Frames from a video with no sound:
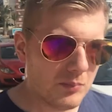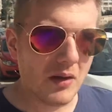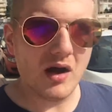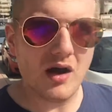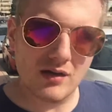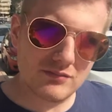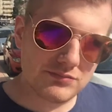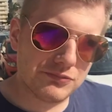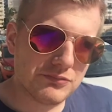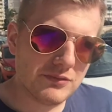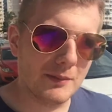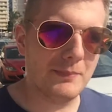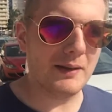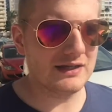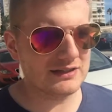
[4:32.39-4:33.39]
but
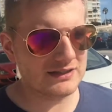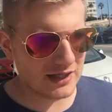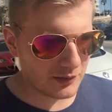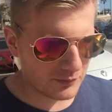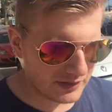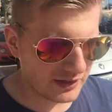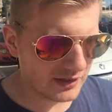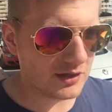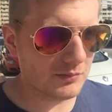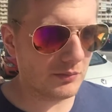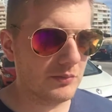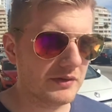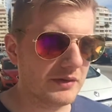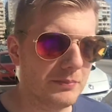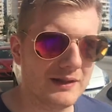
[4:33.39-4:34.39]
past that we need to come
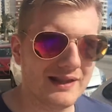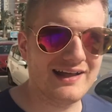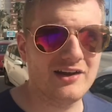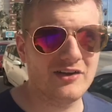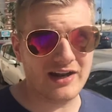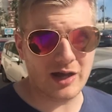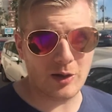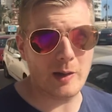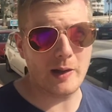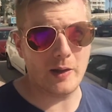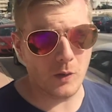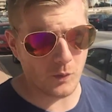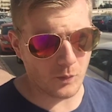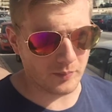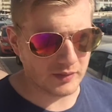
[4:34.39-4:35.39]
up with a plan on how to get
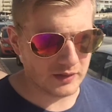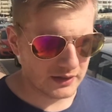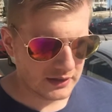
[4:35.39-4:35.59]
home.